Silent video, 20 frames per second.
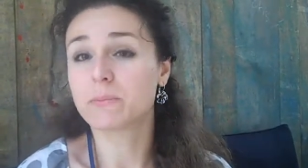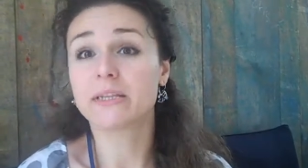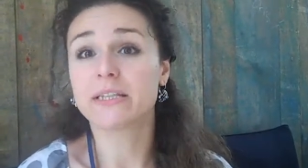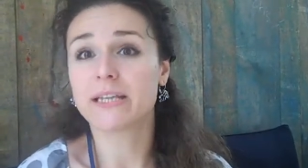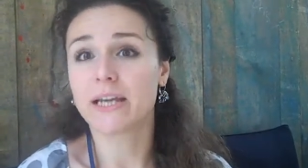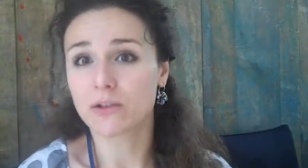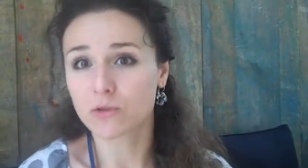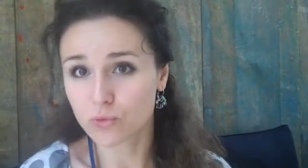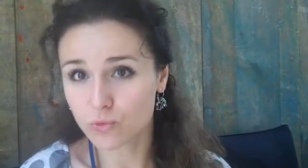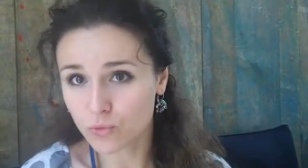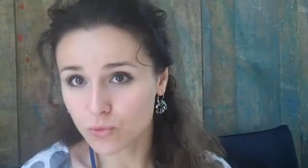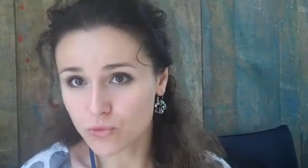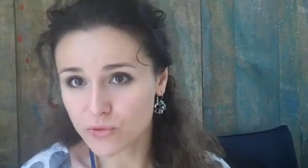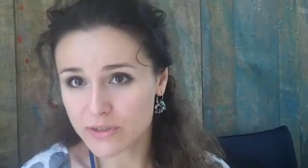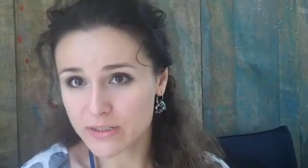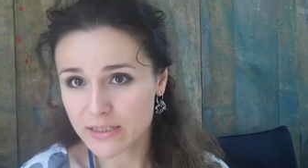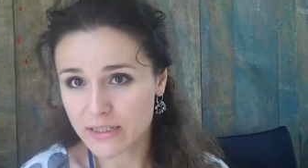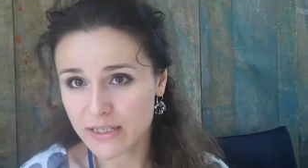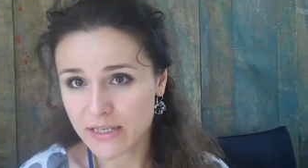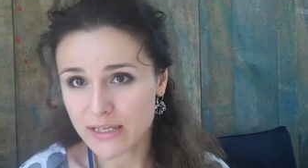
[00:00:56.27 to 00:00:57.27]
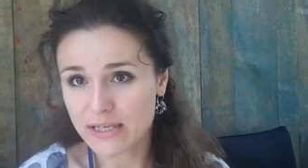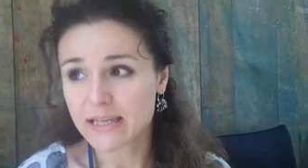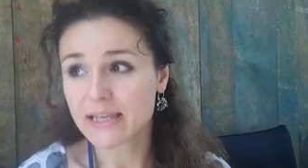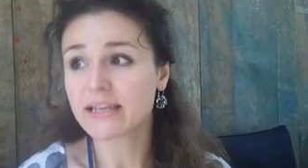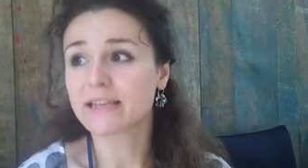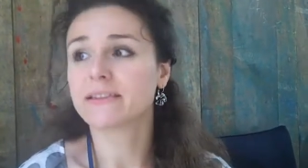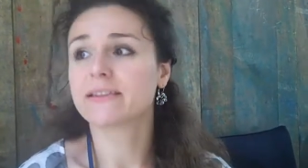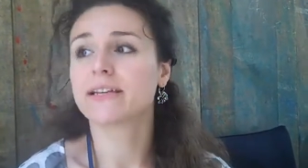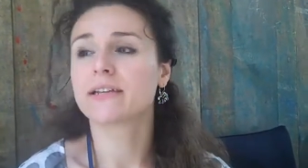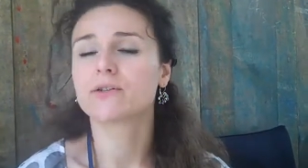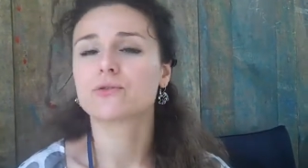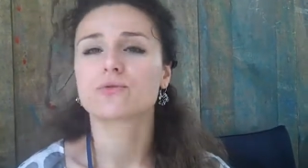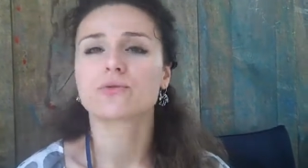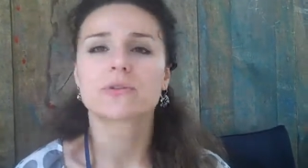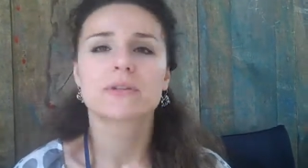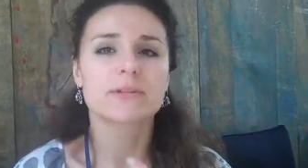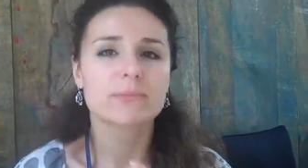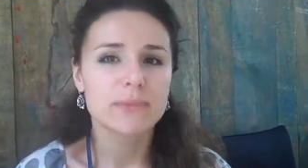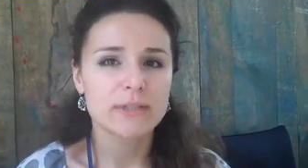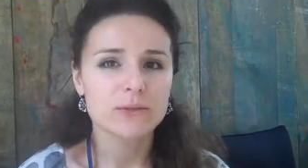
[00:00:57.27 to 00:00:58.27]
media tools, and then
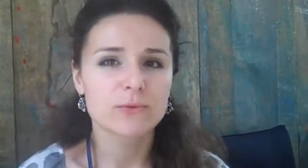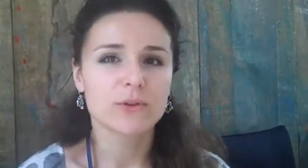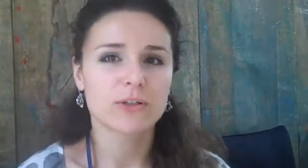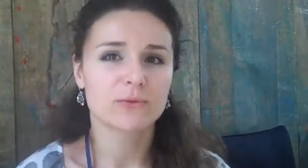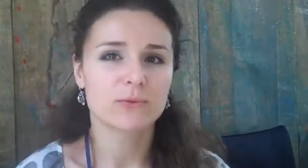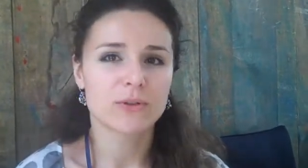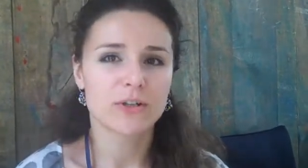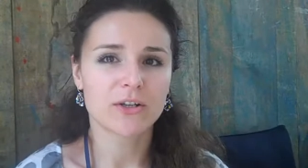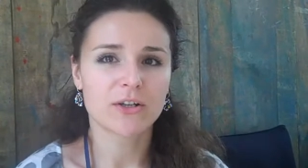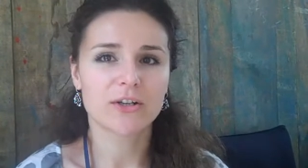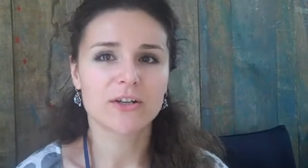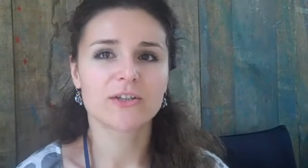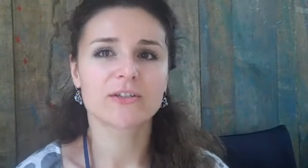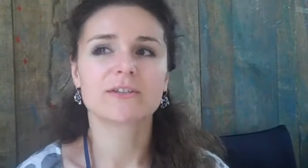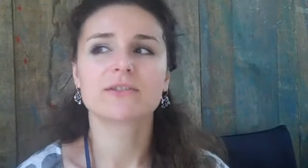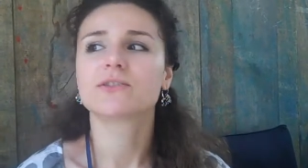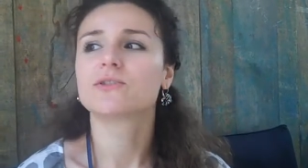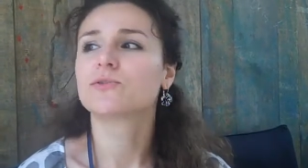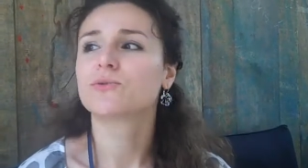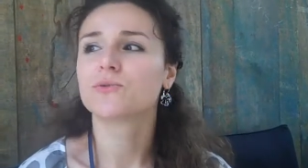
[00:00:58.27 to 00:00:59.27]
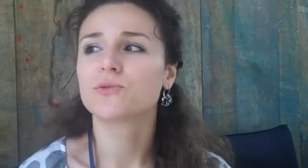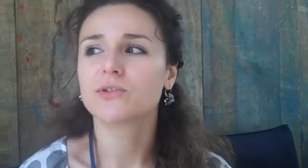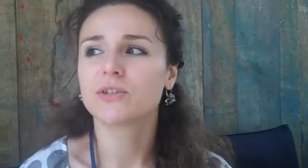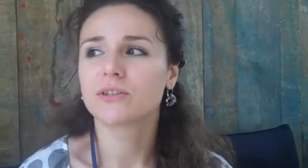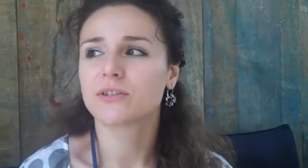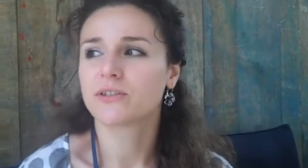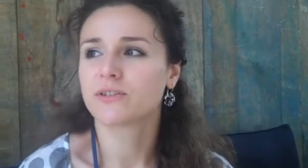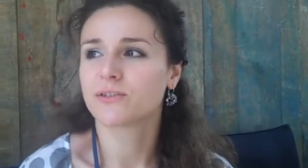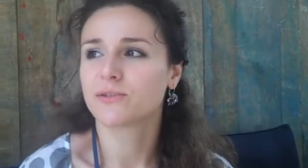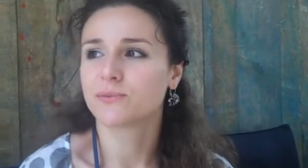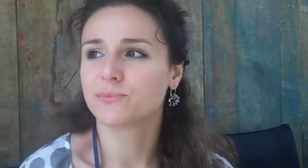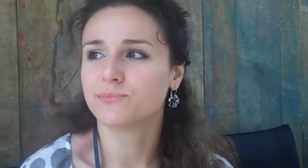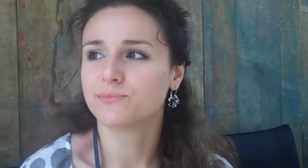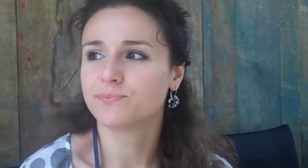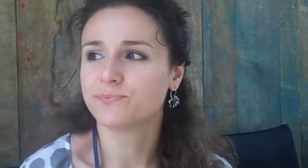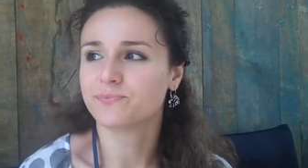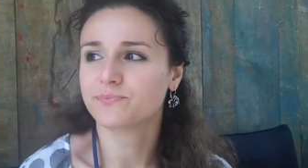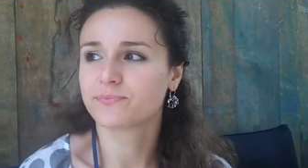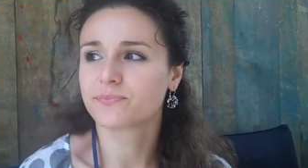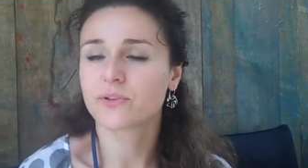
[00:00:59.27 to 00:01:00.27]
transmit what we learn to the
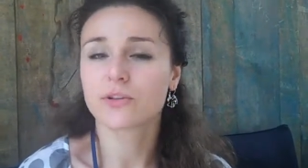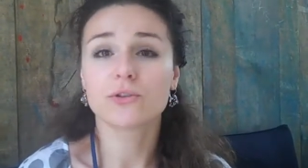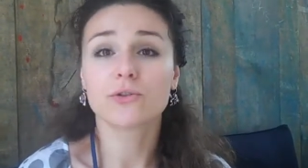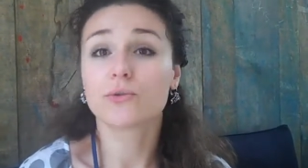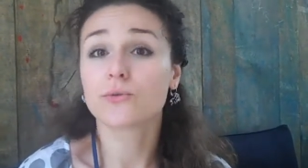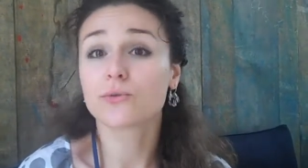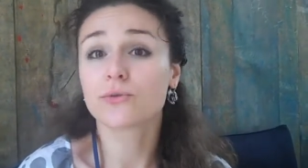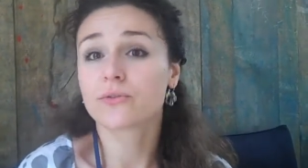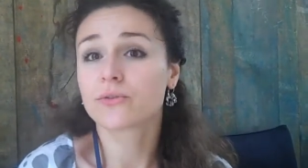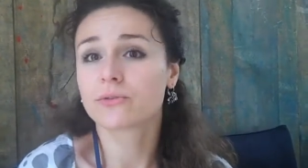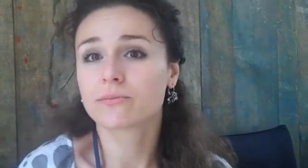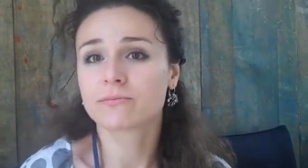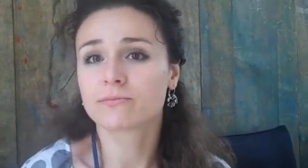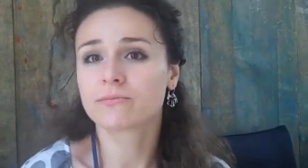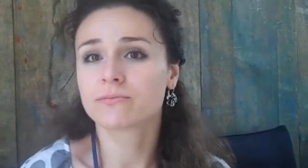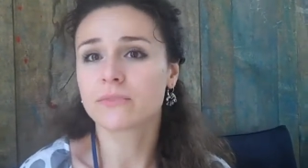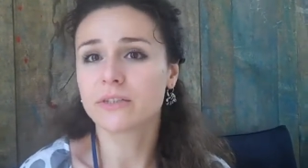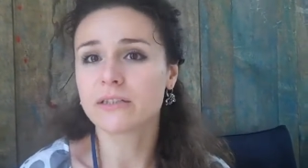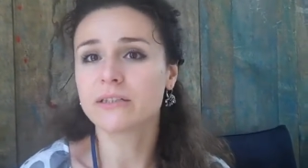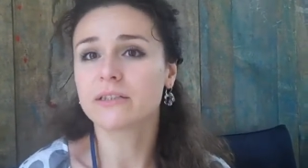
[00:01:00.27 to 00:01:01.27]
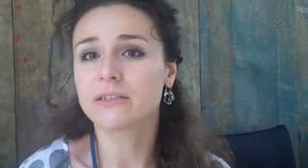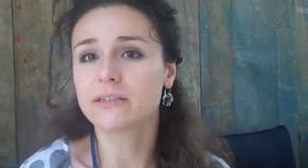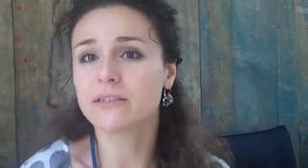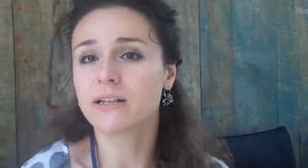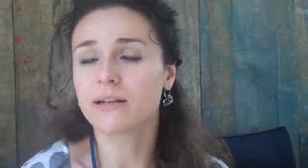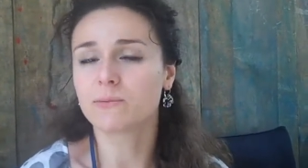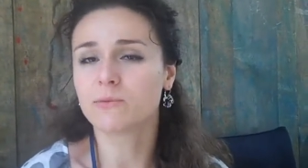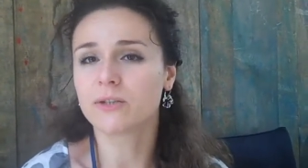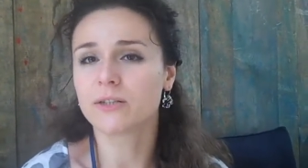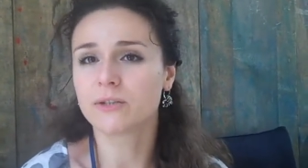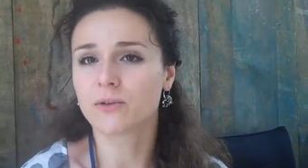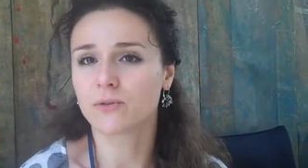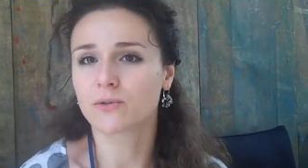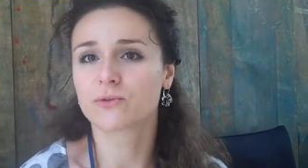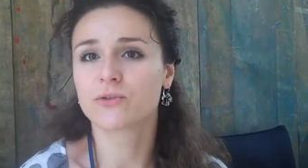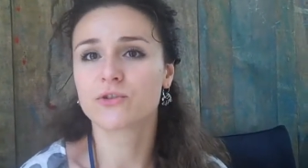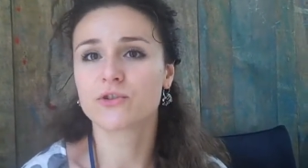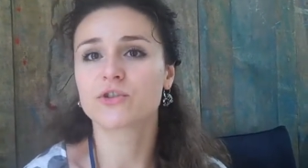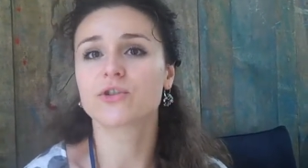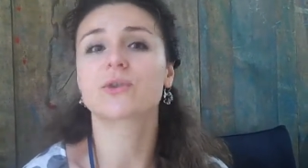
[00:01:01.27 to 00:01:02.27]
um, youth in Issy-les-Moulineaux.
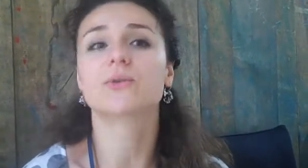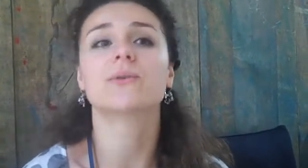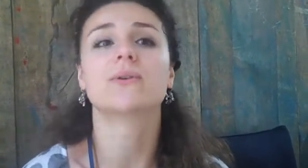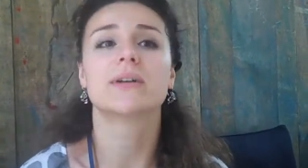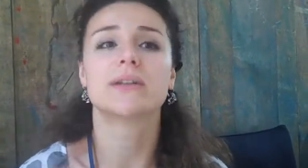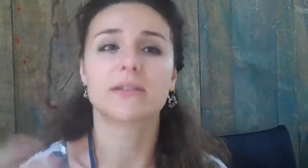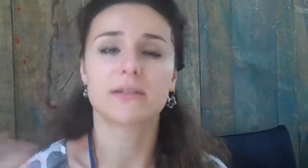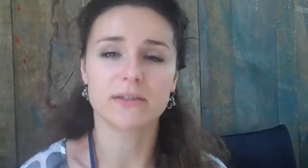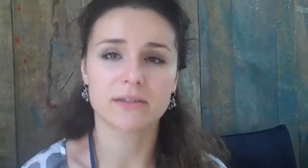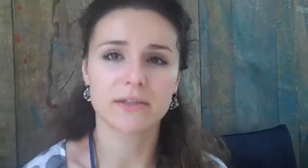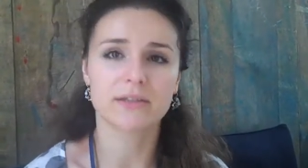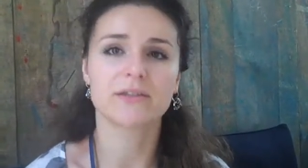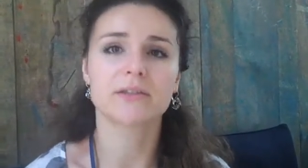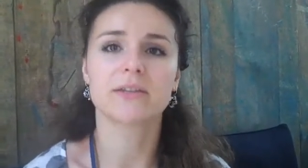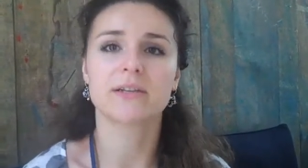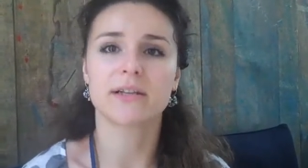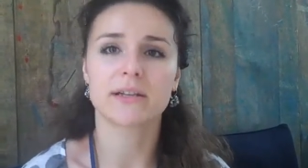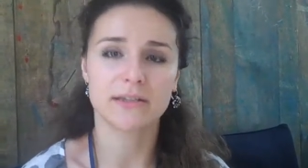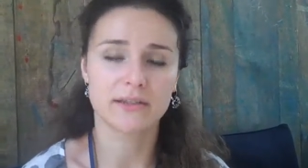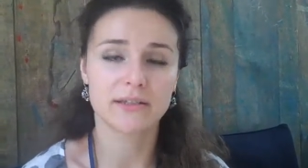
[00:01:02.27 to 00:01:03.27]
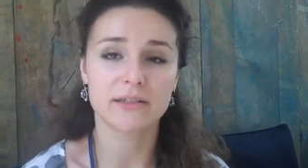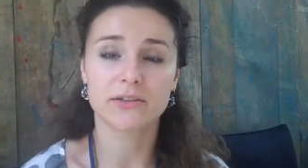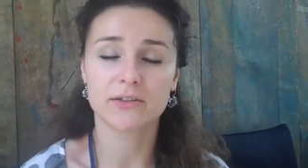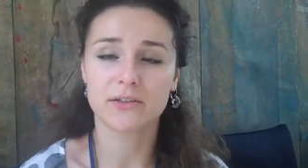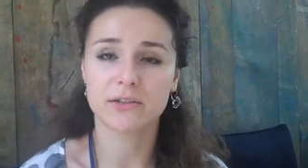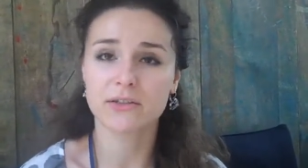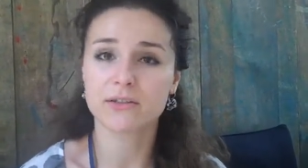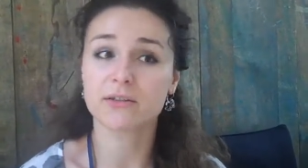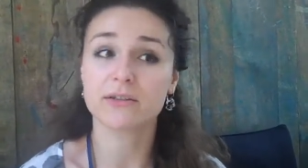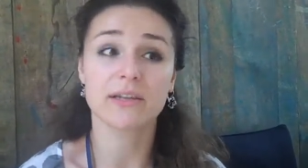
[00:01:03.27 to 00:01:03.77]
So uh, at, their, at their turn,